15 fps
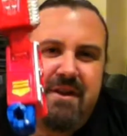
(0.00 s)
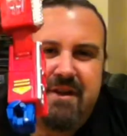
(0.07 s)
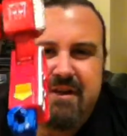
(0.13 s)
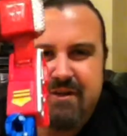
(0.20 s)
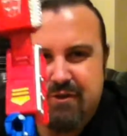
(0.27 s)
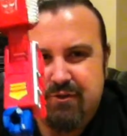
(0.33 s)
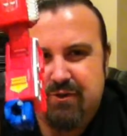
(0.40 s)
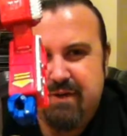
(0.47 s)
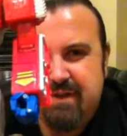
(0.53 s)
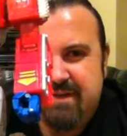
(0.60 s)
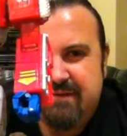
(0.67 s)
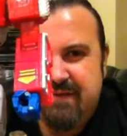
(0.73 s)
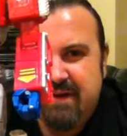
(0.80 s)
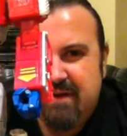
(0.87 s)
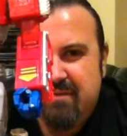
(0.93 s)
you can enjoy this
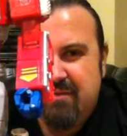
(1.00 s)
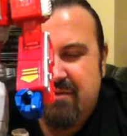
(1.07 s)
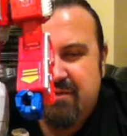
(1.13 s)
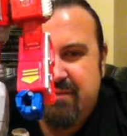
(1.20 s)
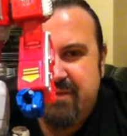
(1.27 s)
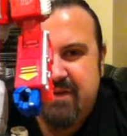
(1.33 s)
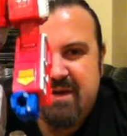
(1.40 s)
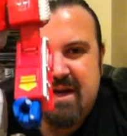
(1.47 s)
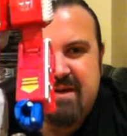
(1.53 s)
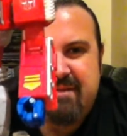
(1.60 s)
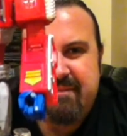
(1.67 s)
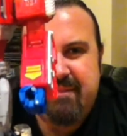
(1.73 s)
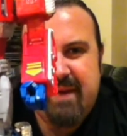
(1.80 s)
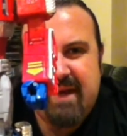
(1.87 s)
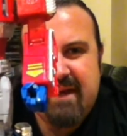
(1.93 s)
figure more. You
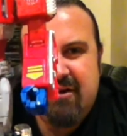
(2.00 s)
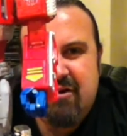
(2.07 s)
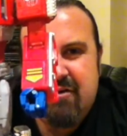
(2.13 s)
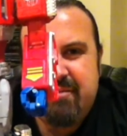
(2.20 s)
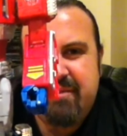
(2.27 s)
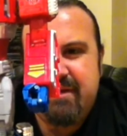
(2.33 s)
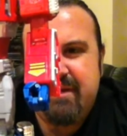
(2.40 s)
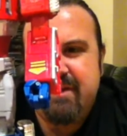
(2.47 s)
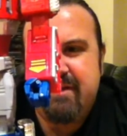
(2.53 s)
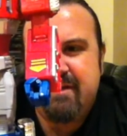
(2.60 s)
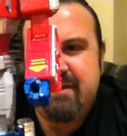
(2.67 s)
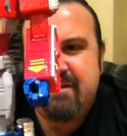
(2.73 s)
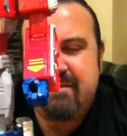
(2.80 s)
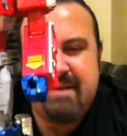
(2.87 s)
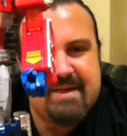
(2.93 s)
can pick it up and you
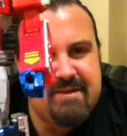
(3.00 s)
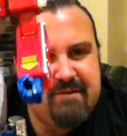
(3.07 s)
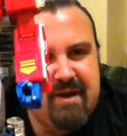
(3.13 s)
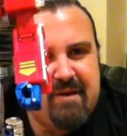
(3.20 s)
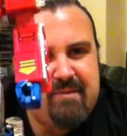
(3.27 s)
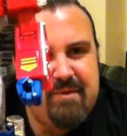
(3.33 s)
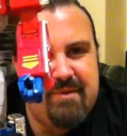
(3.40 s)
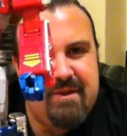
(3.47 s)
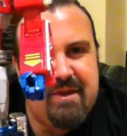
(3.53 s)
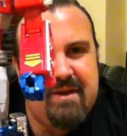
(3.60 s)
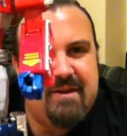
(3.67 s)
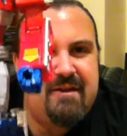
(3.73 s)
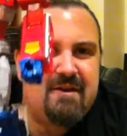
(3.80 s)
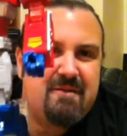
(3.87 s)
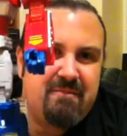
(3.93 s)
can mess around with it
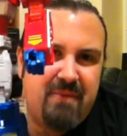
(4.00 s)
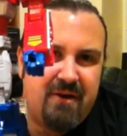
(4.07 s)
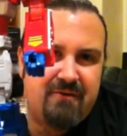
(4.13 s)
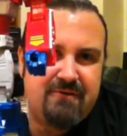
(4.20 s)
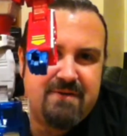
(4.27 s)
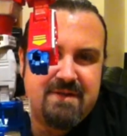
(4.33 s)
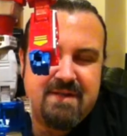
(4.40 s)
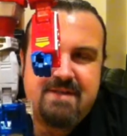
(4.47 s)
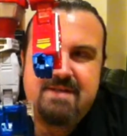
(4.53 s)
and you can pose